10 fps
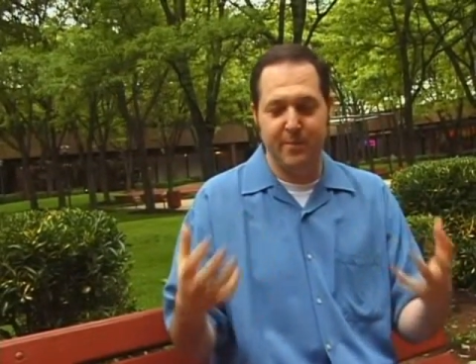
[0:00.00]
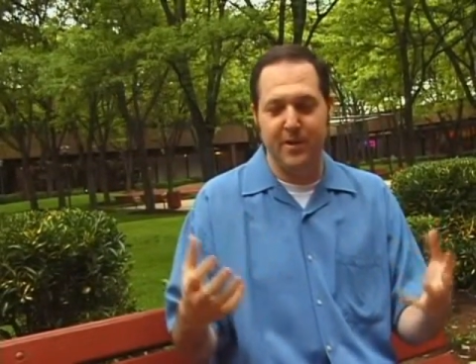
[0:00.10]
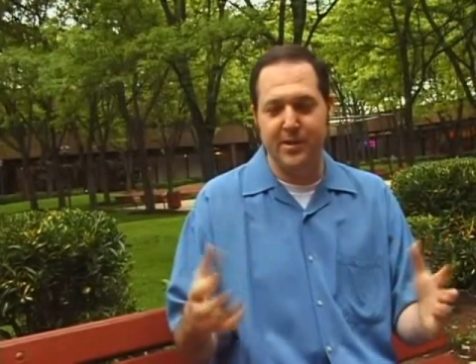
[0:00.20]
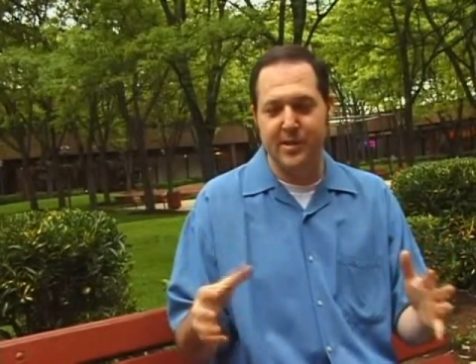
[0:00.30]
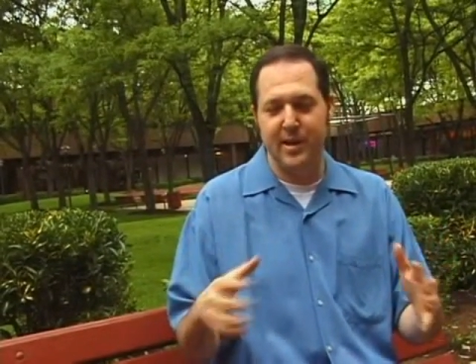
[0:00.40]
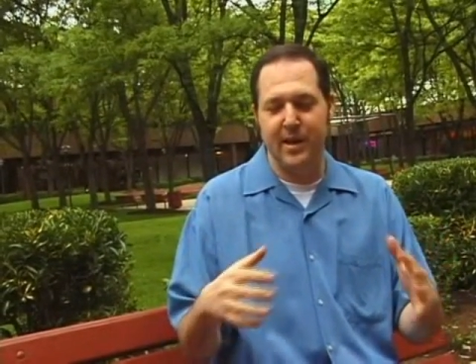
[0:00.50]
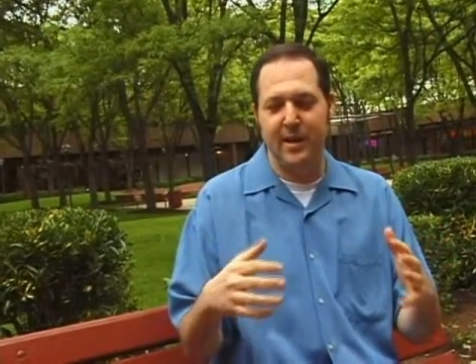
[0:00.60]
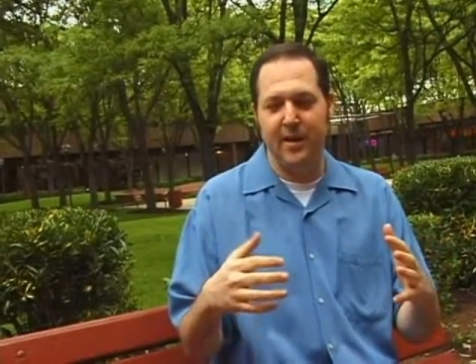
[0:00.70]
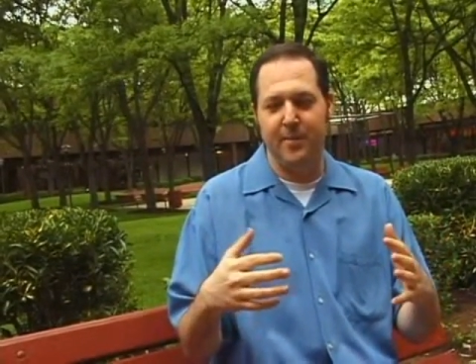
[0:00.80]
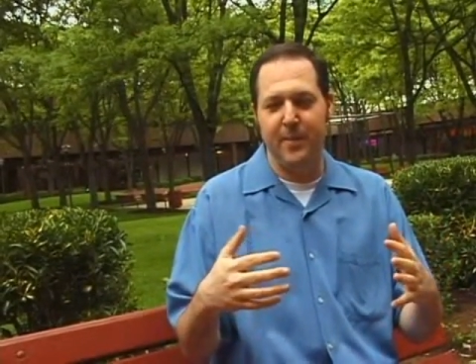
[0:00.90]
was,
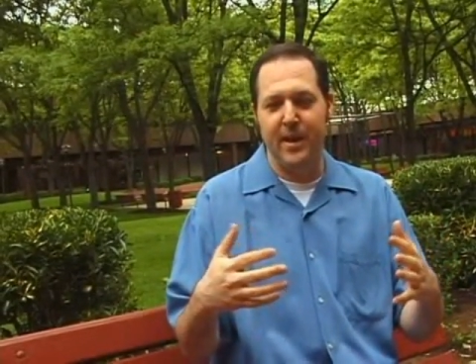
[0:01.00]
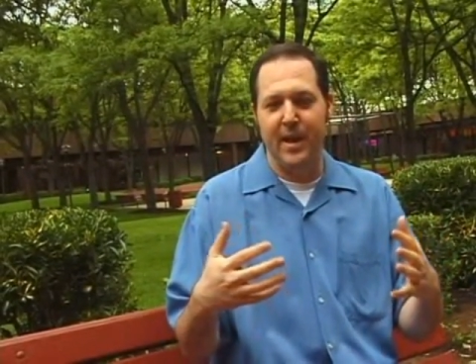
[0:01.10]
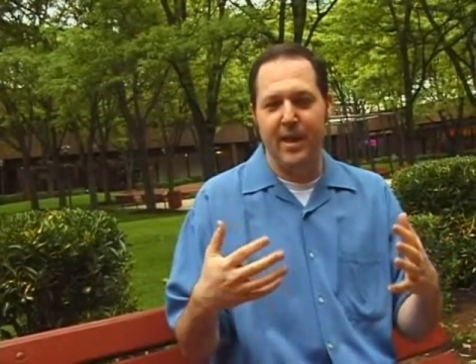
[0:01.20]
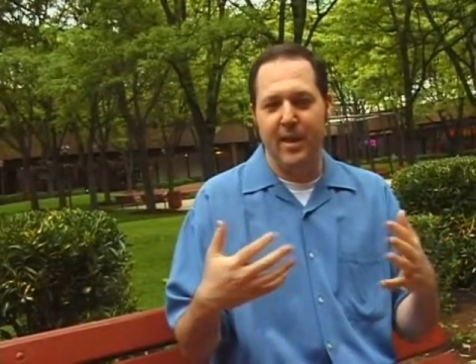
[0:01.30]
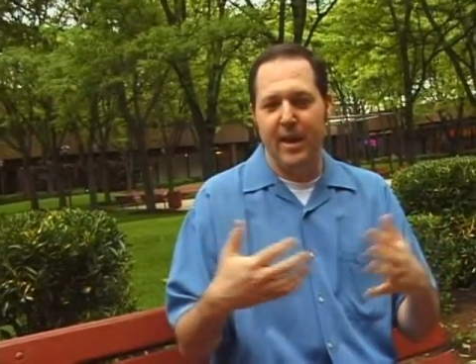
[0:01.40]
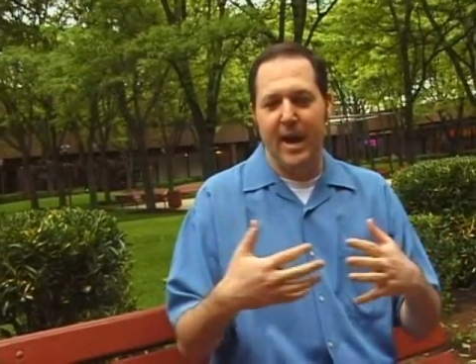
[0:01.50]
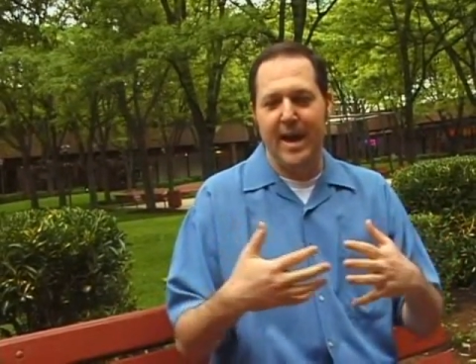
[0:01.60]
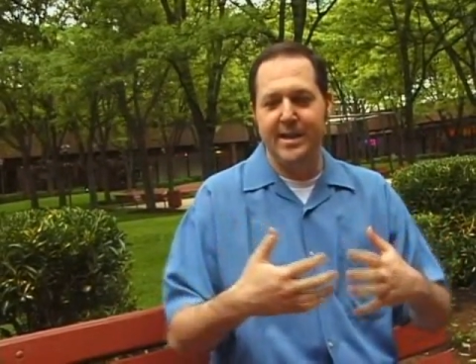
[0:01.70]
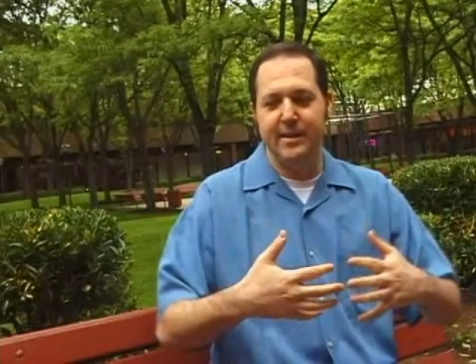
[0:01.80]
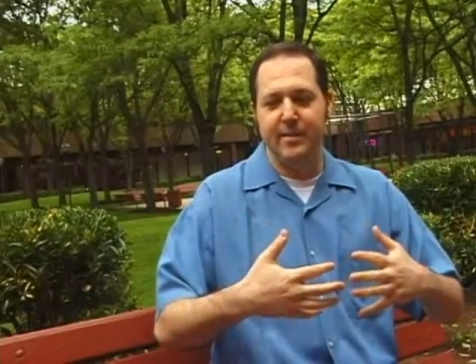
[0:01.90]
and
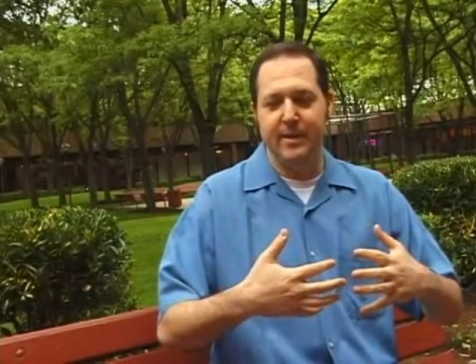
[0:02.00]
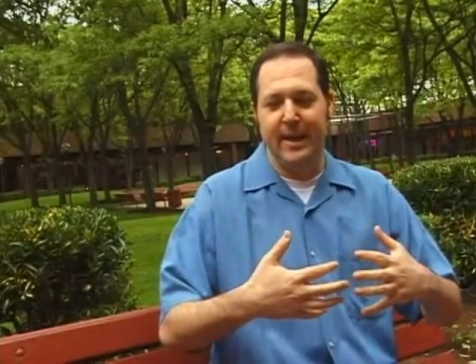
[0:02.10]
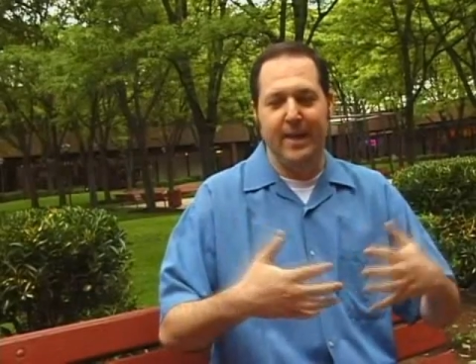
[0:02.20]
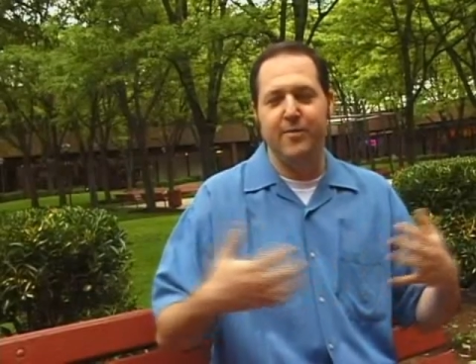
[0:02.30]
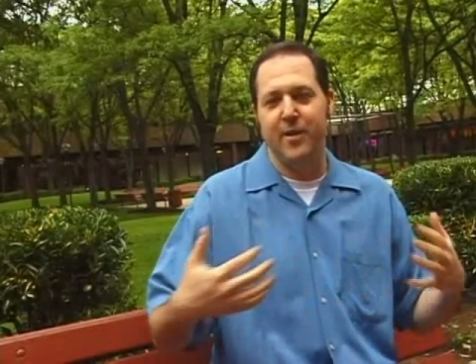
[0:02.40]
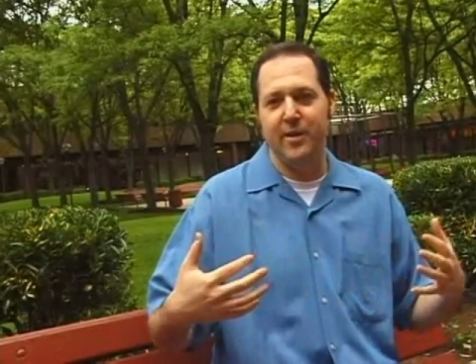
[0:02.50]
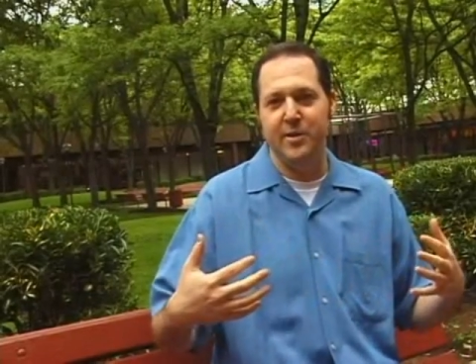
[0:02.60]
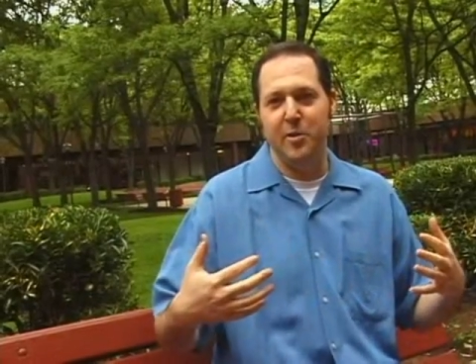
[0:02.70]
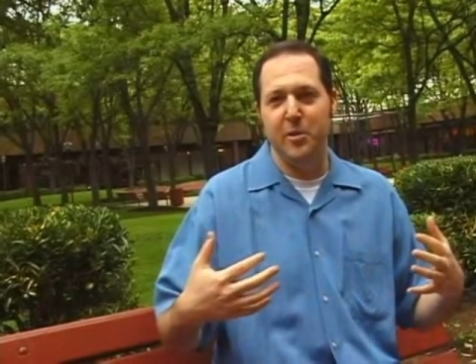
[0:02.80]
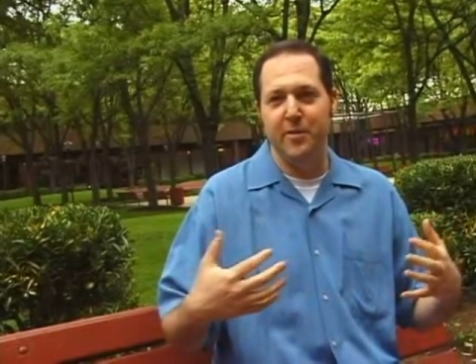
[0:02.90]
I had to get in front of
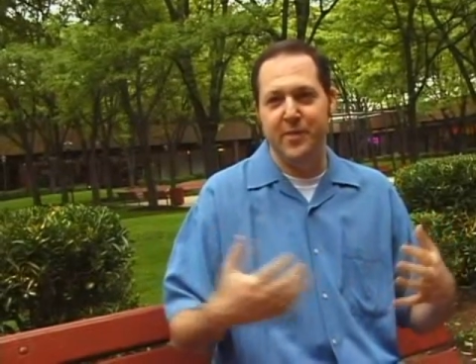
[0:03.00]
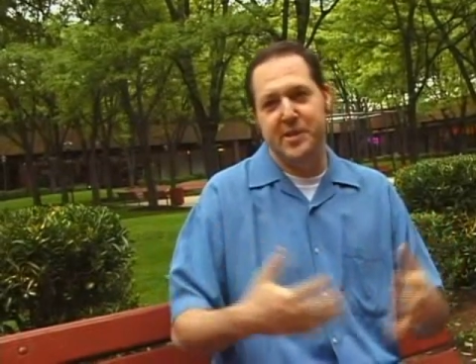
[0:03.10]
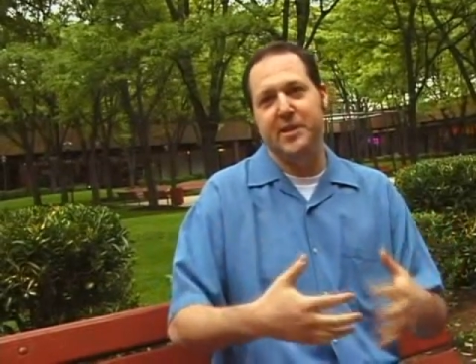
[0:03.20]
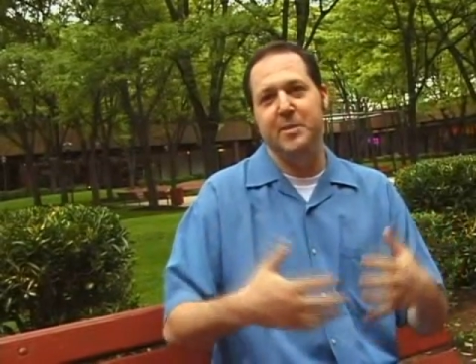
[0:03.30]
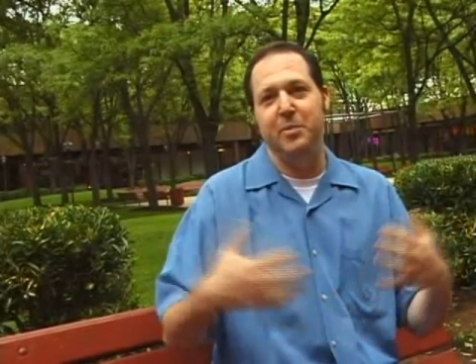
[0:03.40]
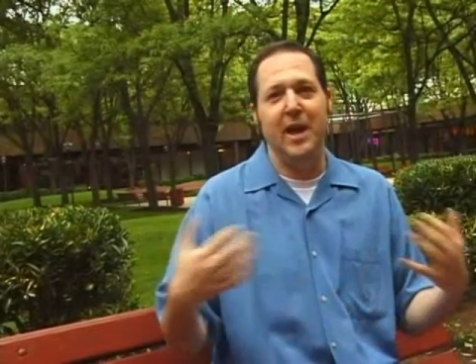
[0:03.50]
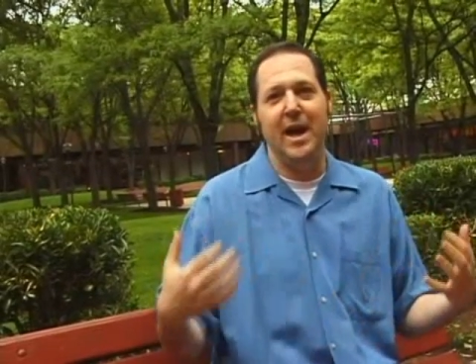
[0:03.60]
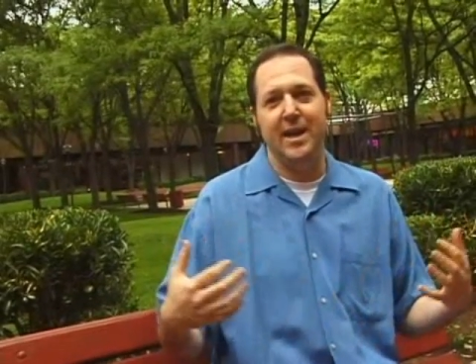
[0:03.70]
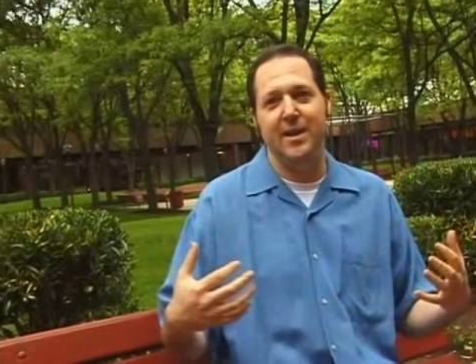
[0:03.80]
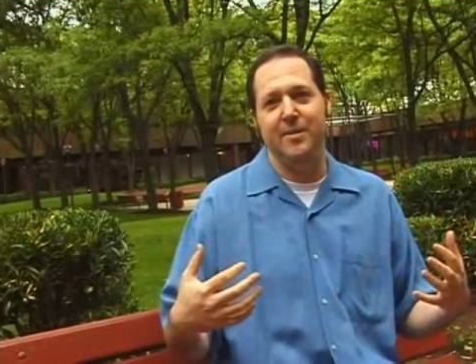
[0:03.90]
the door and physically
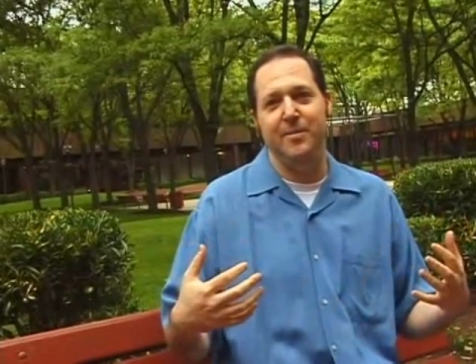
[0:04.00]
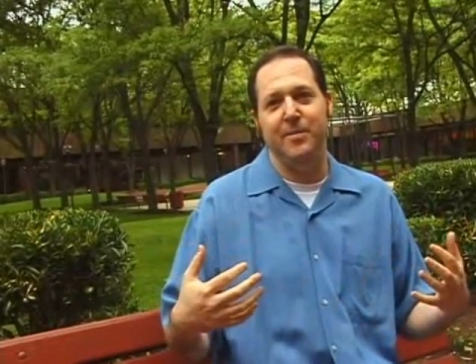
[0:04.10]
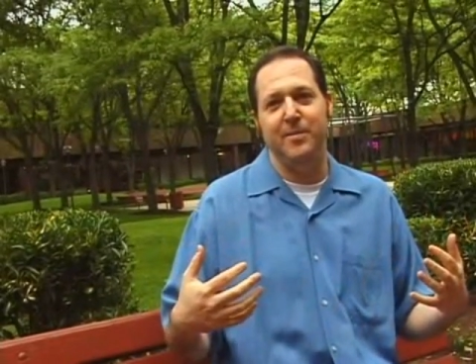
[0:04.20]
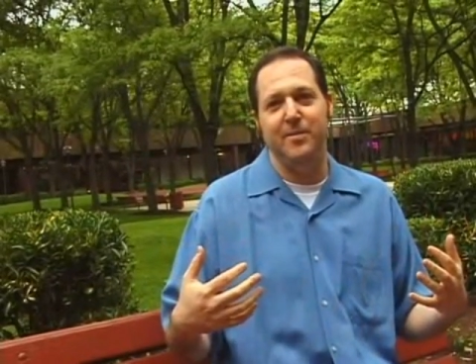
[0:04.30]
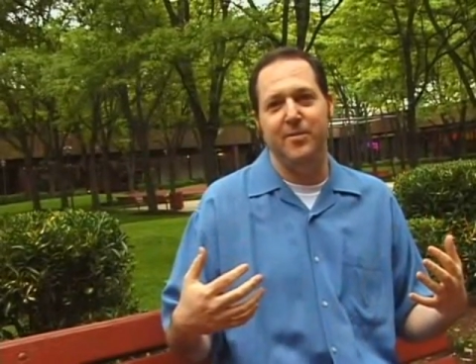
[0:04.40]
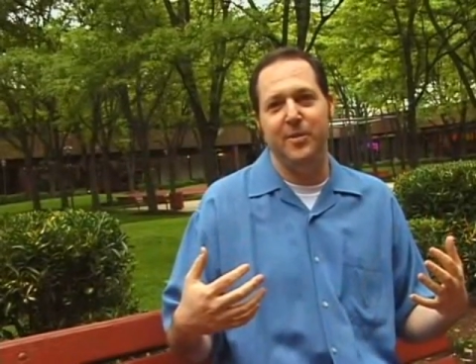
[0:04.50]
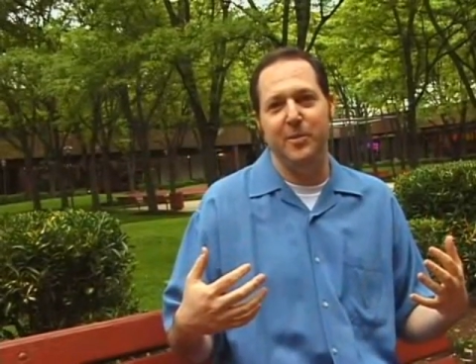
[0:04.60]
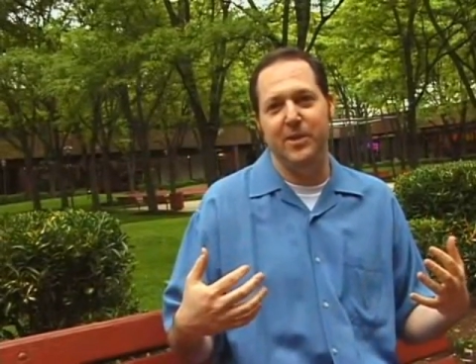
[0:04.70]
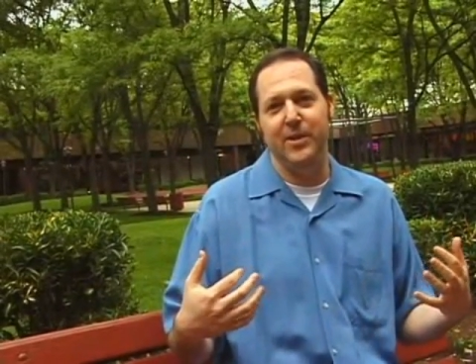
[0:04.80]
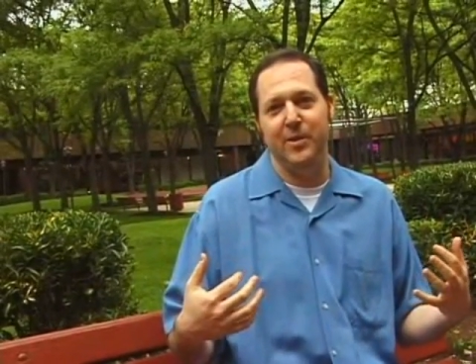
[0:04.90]
block him
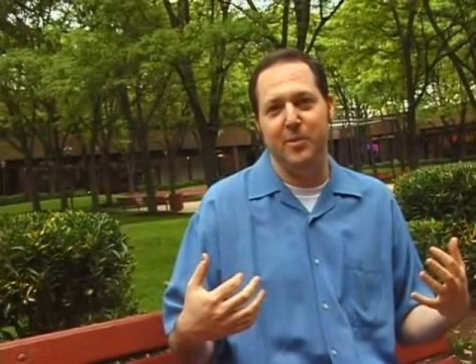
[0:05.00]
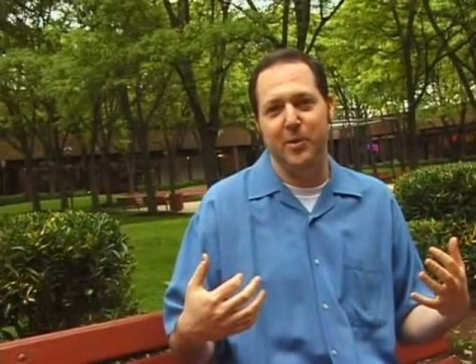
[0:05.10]
from leaving the